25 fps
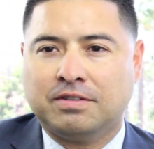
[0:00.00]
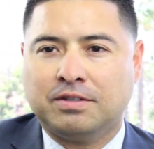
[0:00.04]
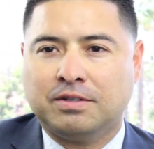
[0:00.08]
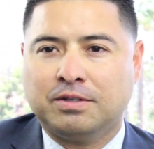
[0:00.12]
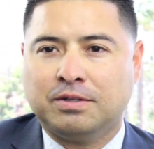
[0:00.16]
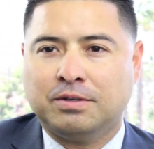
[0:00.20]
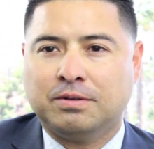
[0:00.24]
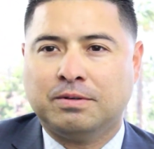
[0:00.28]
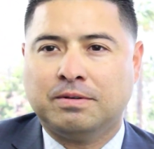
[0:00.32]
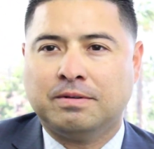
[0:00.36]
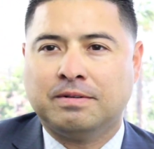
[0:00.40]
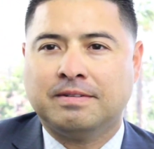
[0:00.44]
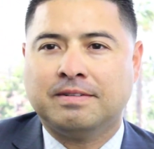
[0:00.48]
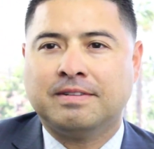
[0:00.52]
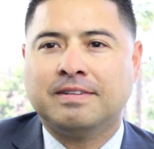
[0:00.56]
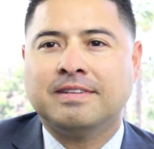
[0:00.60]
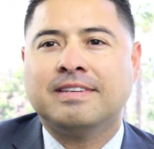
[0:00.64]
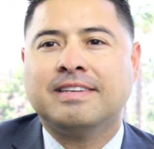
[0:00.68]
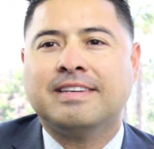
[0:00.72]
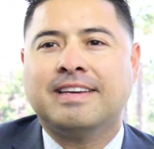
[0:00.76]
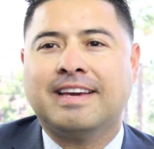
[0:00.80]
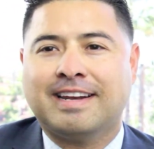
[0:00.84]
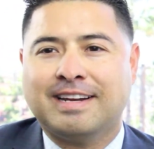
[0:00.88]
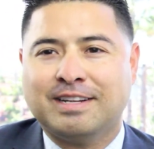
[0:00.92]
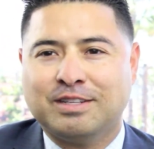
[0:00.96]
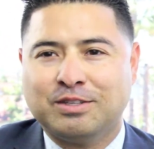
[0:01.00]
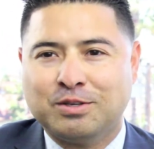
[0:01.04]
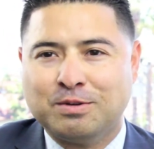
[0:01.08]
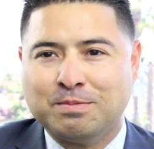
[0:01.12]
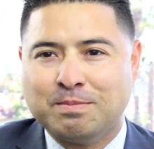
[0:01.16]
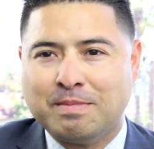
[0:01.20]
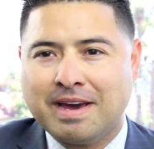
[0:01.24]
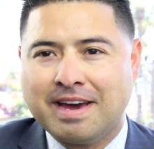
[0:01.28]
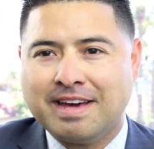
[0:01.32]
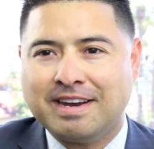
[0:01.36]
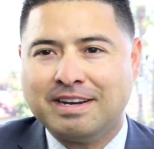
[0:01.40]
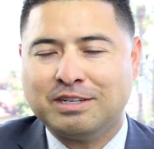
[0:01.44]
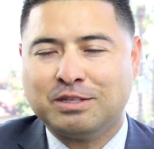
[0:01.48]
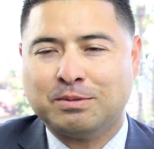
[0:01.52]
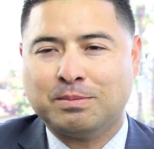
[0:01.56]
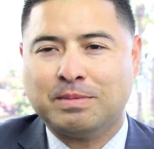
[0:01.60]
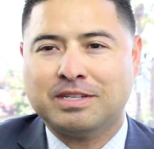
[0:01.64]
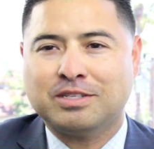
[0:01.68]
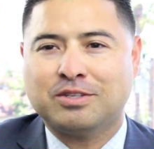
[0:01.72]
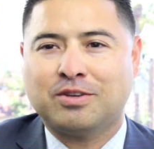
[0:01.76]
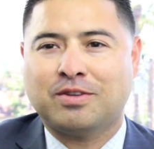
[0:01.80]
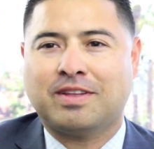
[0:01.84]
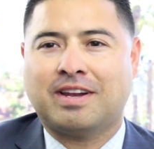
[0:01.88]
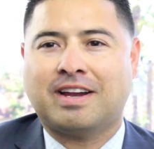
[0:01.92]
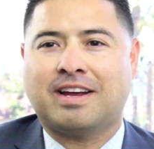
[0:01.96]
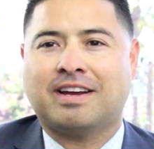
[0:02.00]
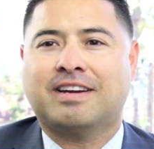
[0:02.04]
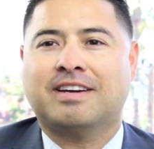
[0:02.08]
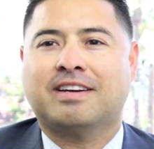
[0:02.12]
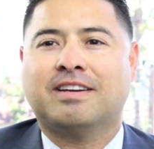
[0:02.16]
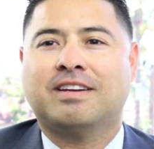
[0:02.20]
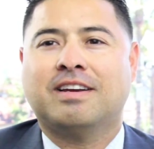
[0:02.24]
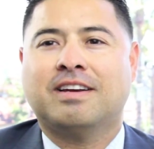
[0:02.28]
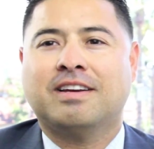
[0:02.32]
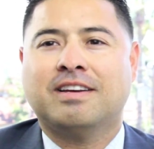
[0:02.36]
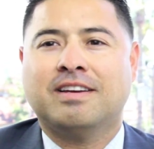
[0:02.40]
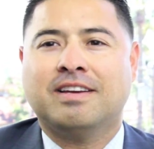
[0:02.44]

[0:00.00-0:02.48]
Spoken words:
to get into management, so that I could